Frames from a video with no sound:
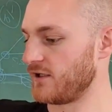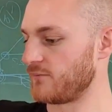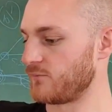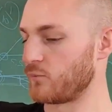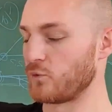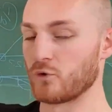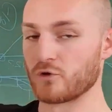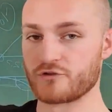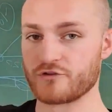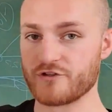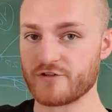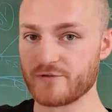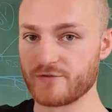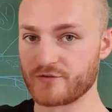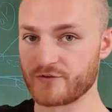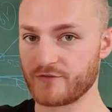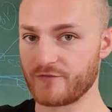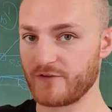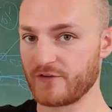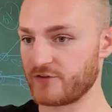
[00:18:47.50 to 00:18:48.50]
water use
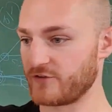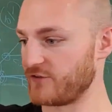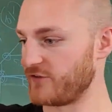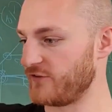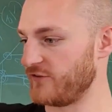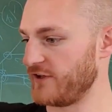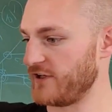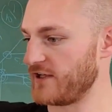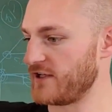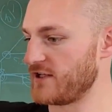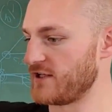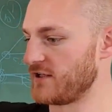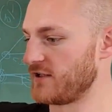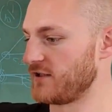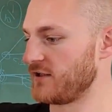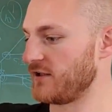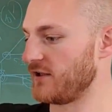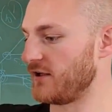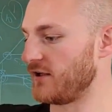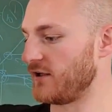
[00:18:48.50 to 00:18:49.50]
efficiency,
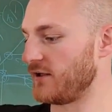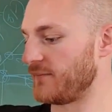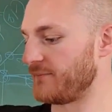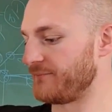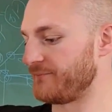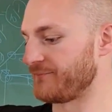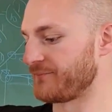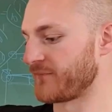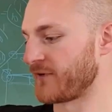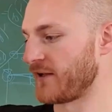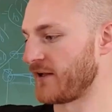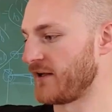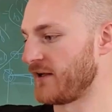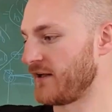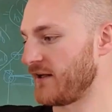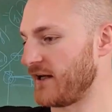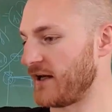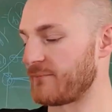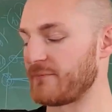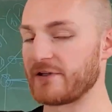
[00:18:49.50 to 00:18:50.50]

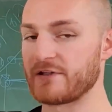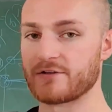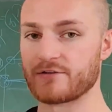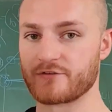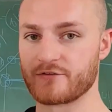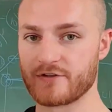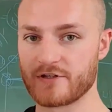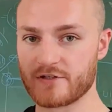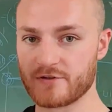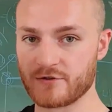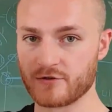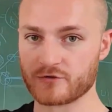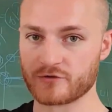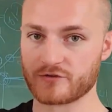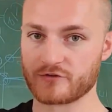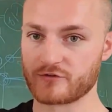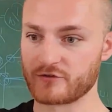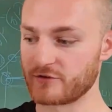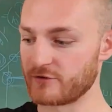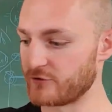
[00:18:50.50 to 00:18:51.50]
and because the nutrient
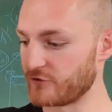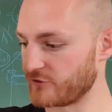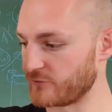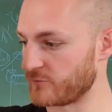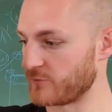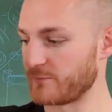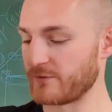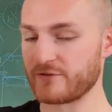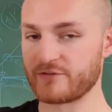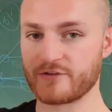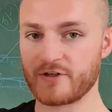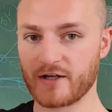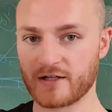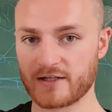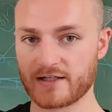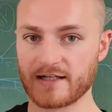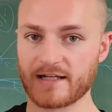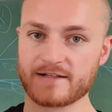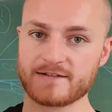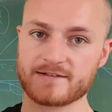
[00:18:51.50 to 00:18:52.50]
solution would be
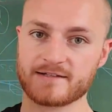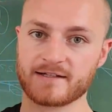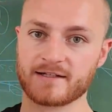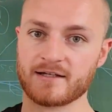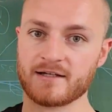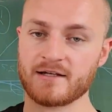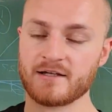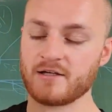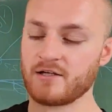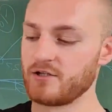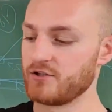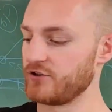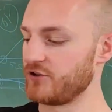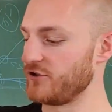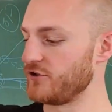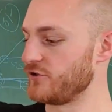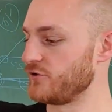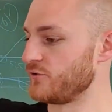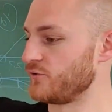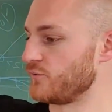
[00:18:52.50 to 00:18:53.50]
circulating,
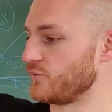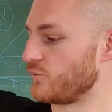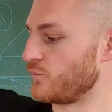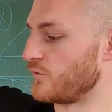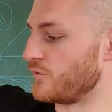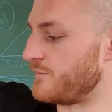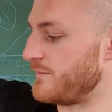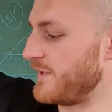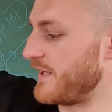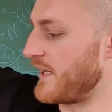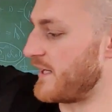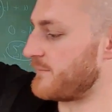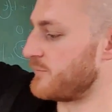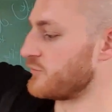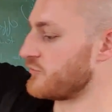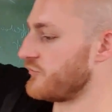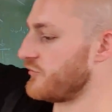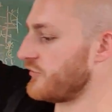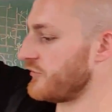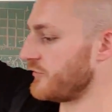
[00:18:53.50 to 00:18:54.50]
you would be able
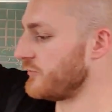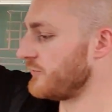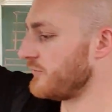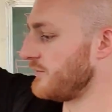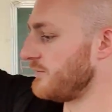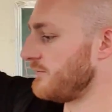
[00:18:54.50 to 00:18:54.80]
to